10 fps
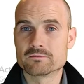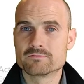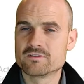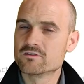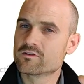
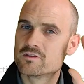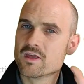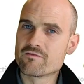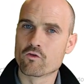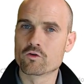This is a
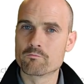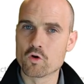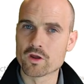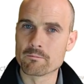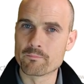default
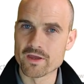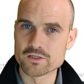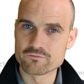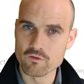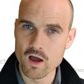blocking
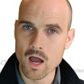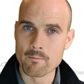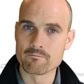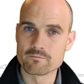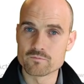page
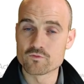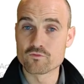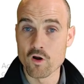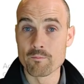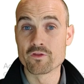from,
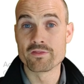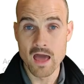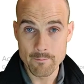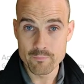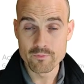from the
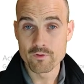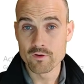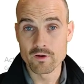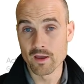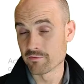NAP
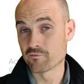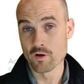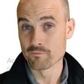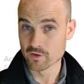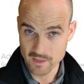and
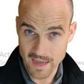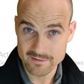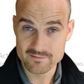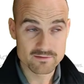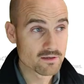from the
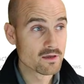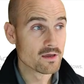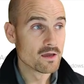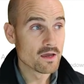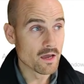CAS
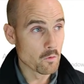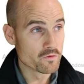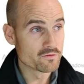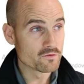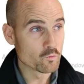
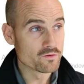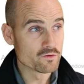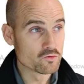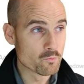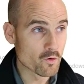with, a, with the
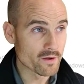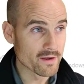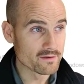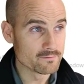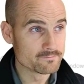support
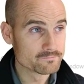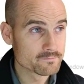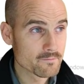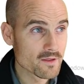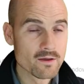ID.
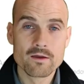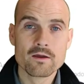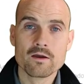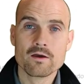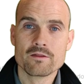
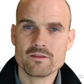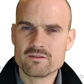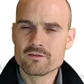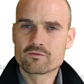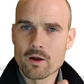This
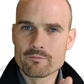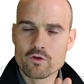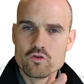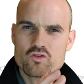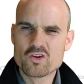is from
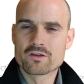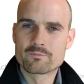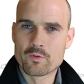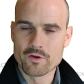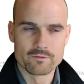the user
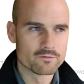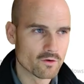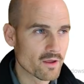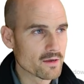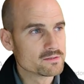experience,
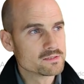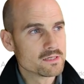okay?